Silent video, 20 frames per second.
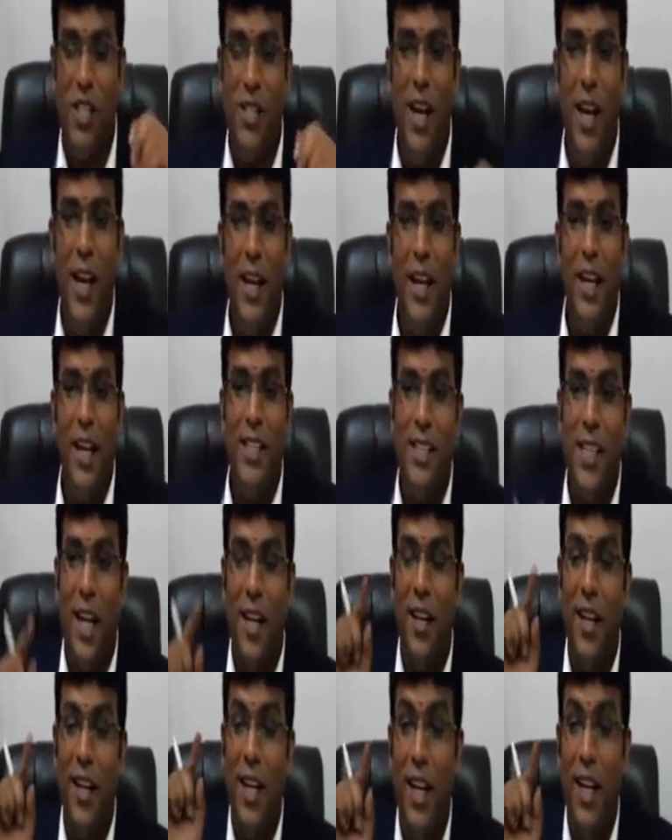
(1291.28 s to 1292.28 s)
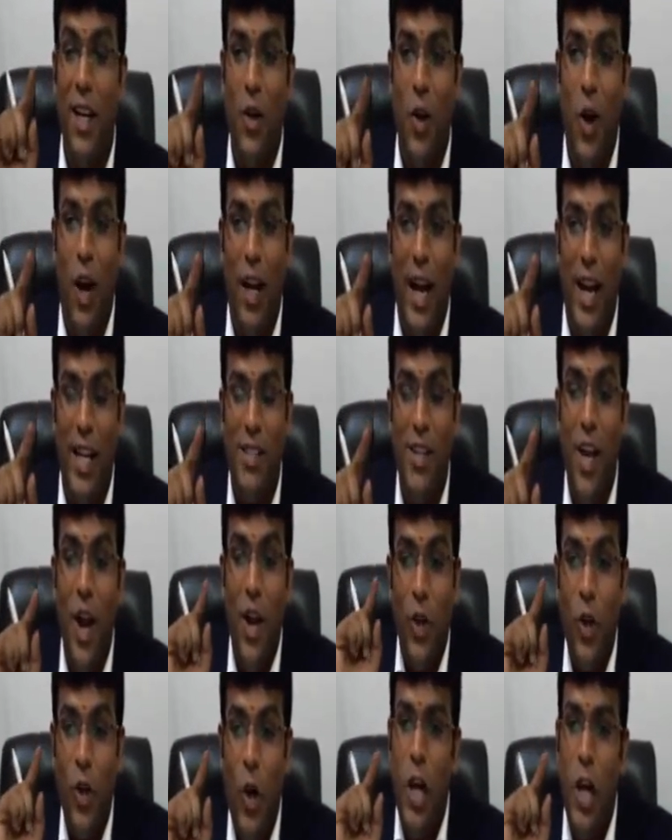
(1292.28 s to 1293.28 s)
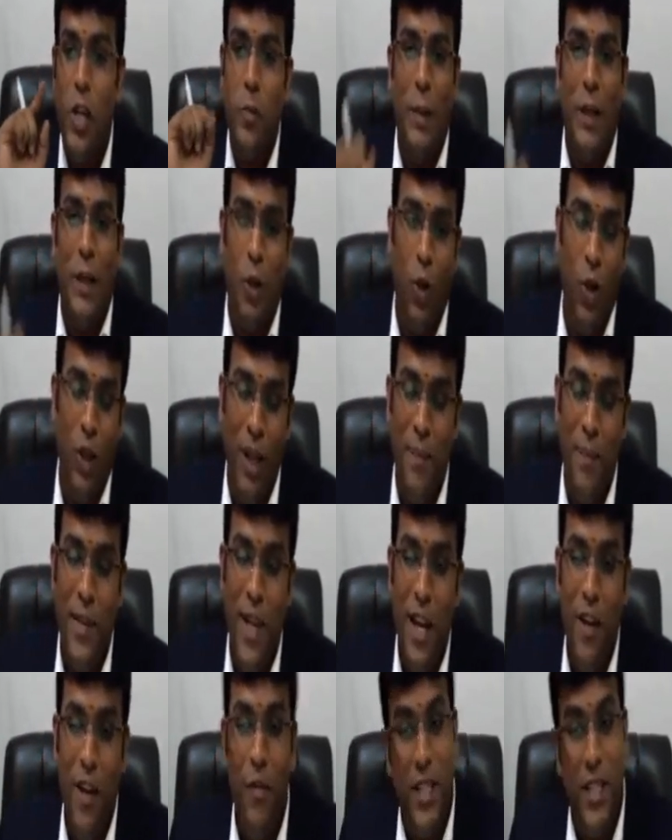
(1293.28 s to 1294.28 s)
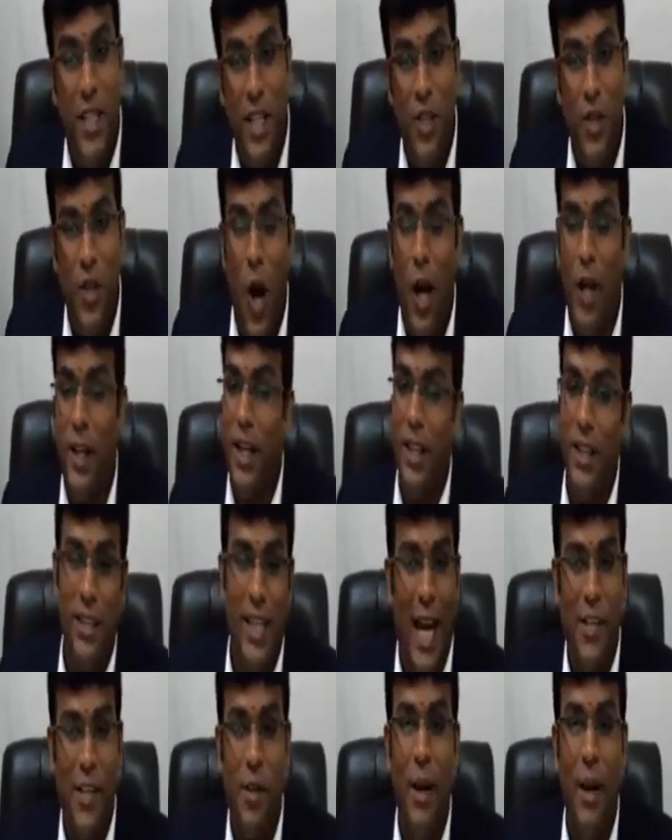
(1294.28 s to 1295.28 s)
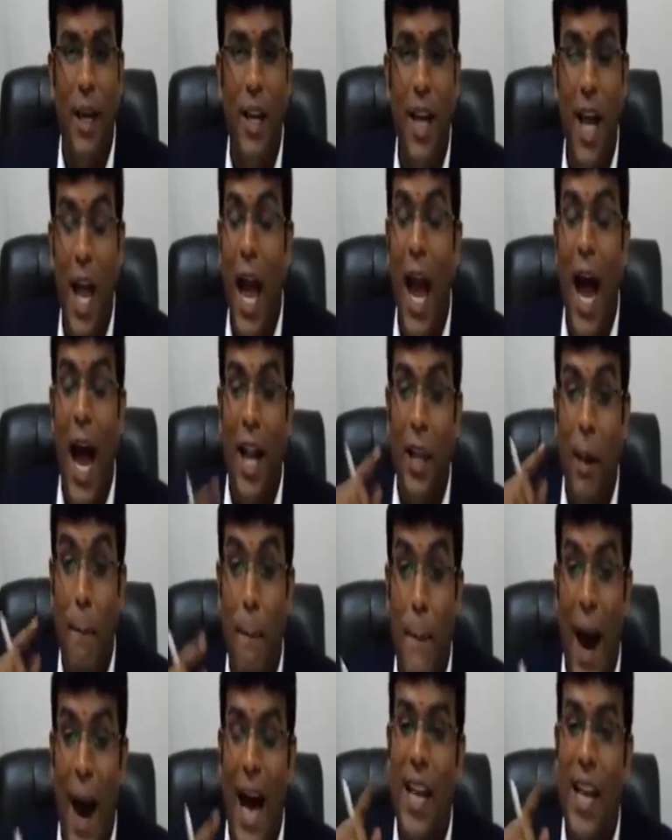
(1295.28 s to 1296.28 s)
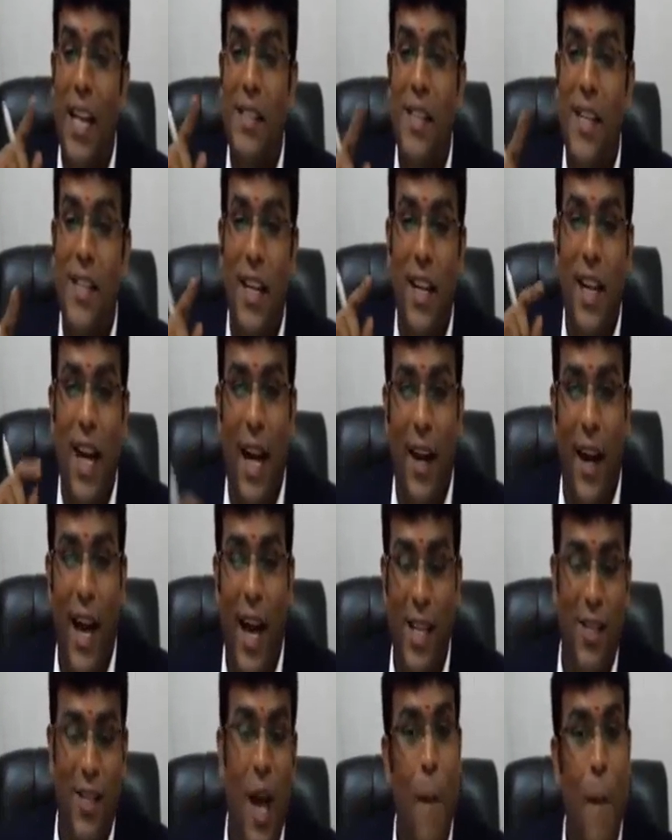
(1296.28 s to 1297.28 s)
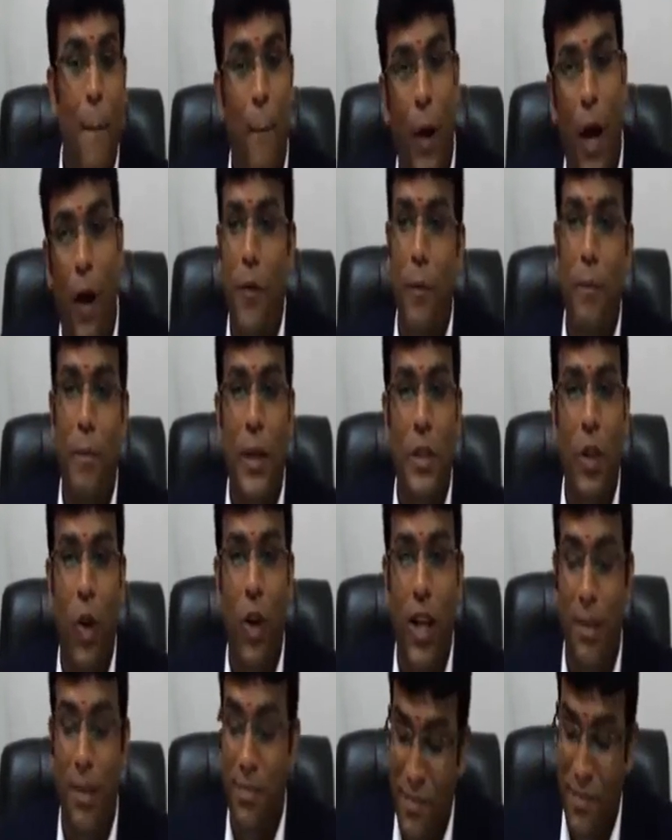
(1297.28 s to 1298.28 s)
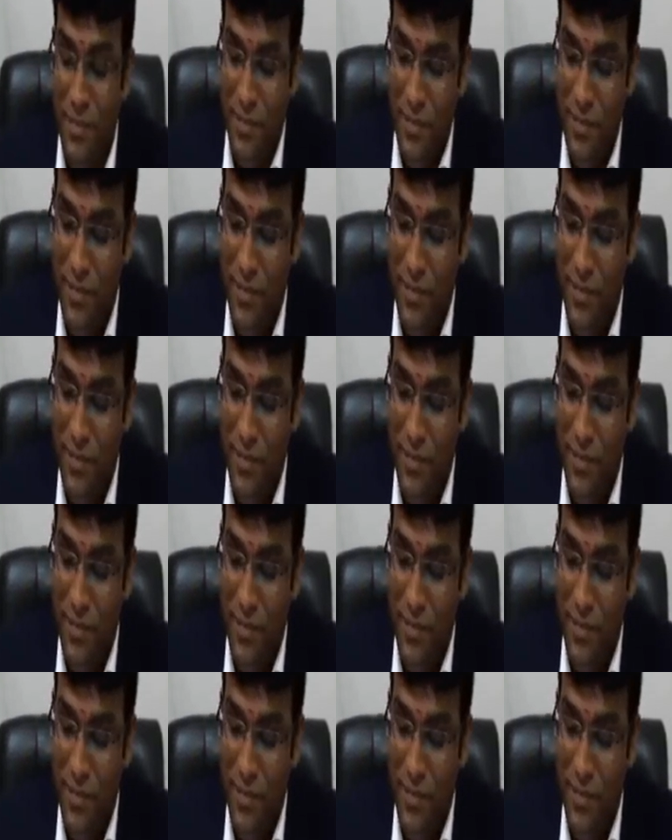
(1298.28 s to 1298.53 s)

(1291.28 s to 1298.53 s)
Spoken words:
is technically called as cost petroleum, which is not taxable, and the balance is regarded as profit petroleum.